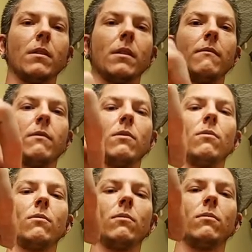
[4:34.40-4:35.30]
If
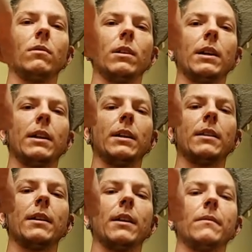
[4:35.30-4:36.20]
you look at it like
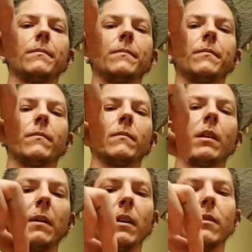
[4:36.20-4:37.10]
that, I
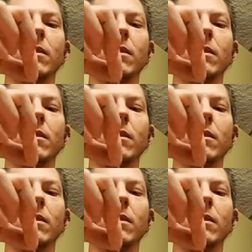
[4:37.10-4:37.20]
mean,